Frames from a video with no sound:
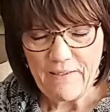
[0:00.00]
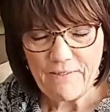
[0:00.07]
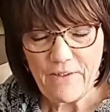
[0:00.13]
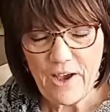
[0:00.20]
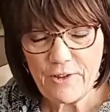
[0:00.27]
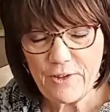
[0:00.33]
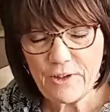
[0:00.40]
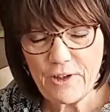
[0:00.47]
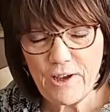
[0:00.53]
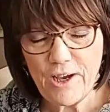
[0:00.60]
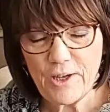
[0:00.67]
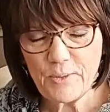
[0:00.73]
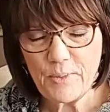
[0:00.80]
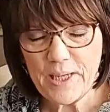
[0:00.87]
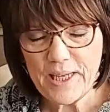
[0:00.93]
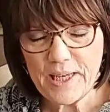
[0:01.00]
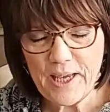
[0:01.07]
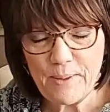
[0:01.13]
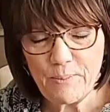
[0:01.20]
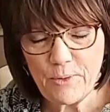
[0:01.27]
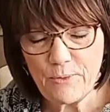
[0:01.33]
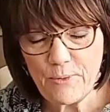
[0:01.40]
Father God, we
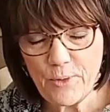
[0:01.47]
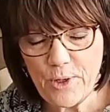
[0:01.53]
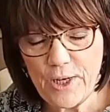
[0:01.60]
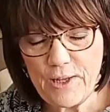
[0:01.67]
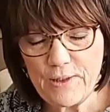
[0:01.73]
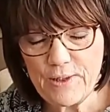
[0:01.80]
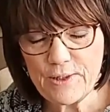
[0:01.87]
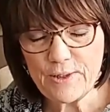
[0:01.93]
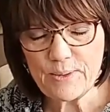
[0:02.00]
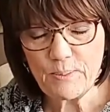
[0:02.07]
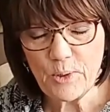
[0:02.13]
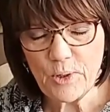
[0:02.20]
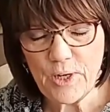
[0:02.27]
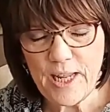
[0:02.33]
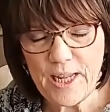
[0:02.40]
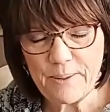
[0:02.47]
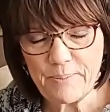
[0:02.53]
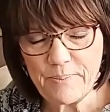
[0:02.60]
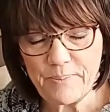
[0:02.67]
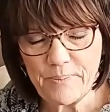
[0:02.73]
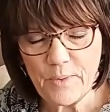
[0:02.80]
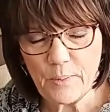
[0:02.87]
come before you this morning.
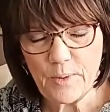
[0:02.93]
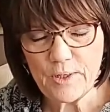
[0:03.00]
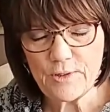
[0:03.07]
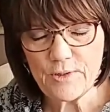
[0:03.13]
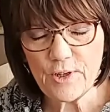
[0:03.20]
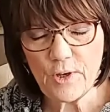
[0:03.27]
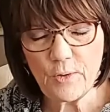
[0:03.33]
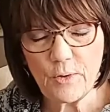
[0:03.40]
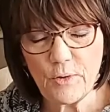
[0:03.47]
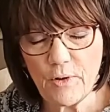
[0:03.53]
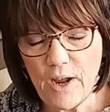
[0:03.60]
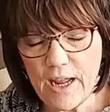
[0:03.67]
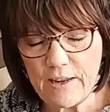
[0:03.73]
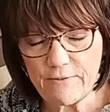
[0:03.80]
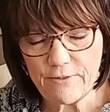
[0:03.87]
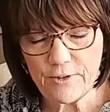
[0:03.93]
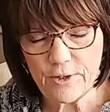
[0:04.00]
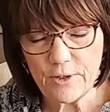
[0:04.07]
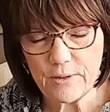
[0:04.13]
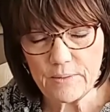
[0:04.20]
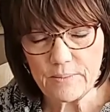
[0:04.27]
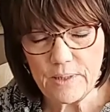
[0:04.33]
We're so
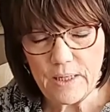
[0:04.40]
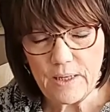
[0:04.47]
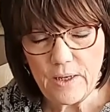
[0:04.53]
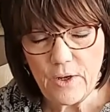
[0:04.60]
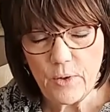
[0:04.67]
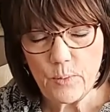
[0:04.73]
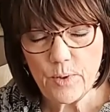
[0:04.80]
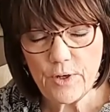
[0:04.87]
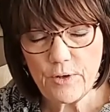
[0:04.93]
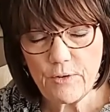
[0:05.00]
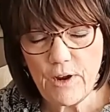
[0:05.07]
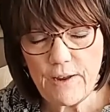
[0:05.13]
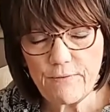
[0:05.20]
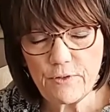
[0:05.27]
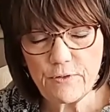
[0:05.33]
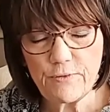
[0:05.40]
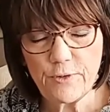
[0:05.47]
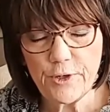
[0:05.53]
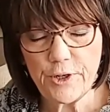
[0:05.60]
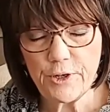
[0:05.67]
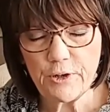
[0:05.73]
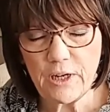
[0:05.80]
grateful. We're grateful
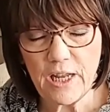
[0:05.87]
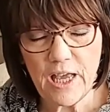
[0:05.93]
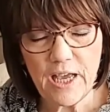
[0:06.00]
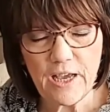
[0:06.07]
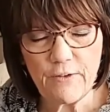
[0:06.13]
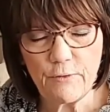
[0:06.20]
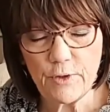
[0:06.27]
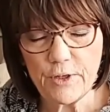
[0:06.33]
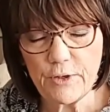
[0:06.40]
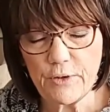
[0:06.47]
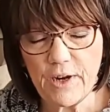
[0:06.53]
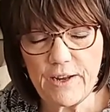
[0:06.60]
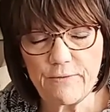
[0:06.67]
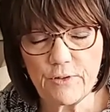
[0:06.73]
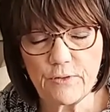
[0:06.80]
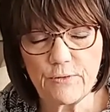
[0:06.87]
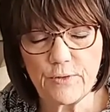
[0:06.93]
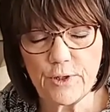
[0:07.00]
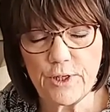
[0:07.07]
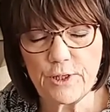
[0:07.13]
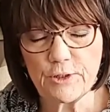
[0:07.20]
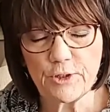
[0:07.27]
for your love. We're grateful
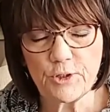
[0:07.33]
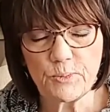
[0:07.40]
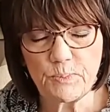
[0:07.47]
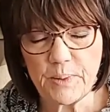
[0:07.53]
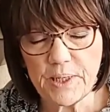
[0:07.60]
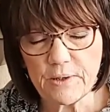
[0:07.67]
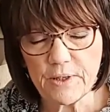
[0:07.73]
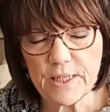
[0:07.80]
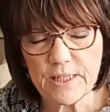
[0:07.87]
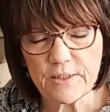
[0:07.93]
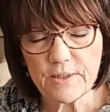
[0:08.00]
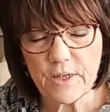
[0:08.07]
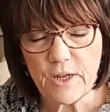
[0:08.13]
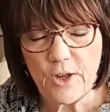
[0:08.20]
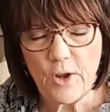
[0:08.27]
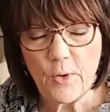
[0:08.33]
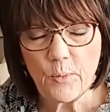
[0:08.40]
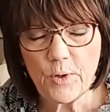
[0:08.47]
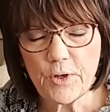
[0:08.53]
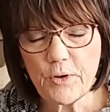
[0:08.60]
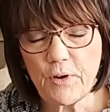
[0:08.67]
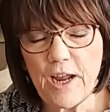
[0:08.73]
for your spirit.
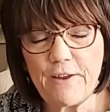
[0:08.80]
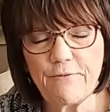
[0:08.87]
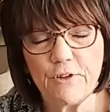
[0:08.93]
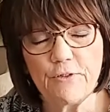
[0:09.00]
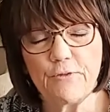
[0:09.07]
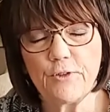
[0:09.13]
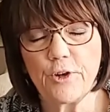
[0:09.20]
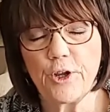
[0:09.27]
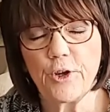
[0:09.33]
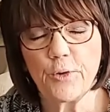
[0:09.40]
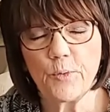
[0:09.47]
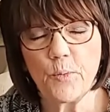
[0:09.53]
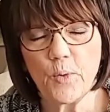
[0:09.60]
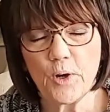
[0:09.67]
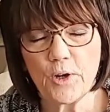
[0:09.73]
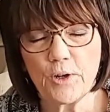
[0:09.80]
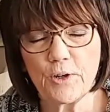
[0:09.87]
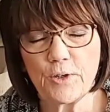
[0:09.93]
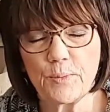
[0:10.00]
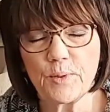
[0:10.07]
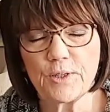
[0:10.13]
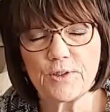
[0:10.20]
We're grateful for your
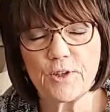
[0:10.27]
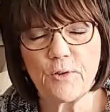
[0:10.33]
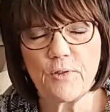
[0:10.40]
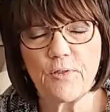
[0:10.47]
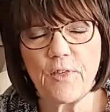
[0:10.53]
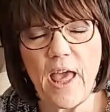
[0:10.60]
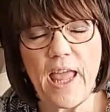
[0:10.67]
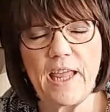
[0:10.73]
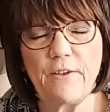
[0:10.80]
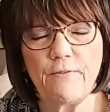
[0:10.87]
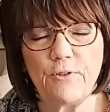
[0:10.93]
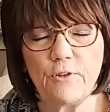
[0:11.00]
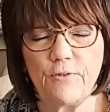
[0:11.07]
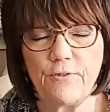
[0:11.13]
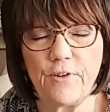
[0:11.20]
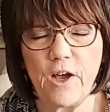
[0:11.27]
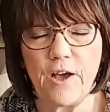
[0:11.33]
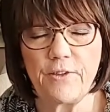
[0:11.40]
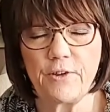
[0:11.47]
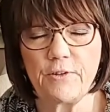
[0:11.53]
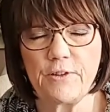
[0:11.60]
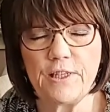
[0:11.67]
word. We're so thankful,
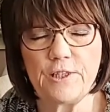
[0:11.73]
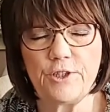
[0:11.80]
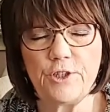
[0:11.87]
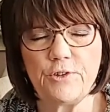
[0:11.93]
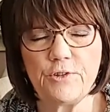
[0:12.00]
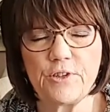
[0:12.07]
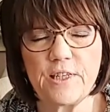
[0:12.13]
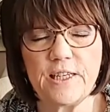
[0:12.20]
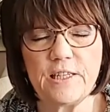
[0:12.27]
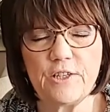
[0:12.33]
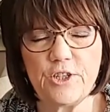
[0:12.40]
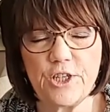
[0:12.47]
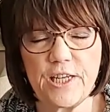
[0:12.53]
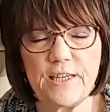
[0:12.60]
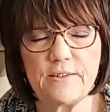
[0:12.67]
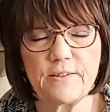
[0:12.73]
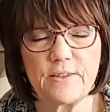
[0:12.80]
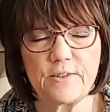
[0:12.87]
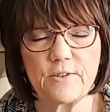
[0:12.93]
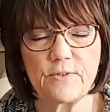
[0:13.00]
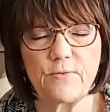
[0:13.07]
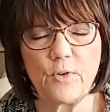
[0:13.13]
Father, that you sent
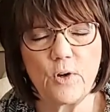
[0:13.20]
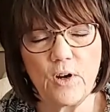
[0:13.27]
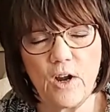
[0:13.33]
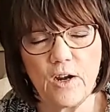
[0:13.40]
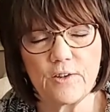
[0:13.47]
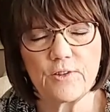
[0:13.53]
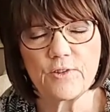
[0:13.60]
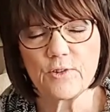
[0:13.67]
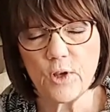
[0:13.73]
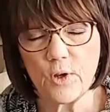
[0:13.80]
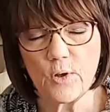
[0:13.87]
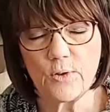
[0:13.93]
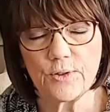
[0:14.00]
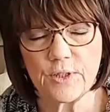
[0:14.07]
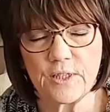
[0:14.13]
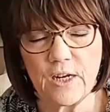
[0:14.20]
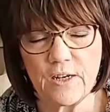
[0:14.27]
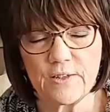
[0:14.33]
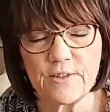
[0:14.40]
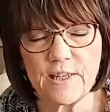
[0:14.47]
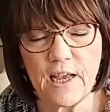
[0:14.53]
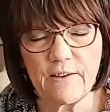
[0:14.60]
Jesus for our souls and our
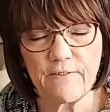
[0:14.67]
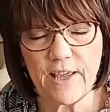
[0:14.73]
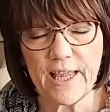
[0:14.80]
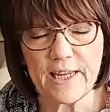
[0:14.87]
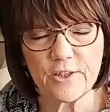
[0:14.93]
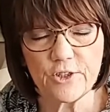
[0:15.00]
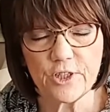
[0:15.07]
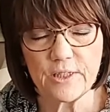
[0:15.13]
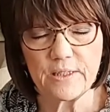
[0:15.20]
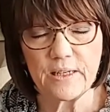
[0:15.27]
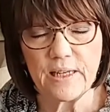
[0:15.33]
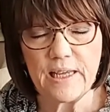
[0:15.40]
salvation.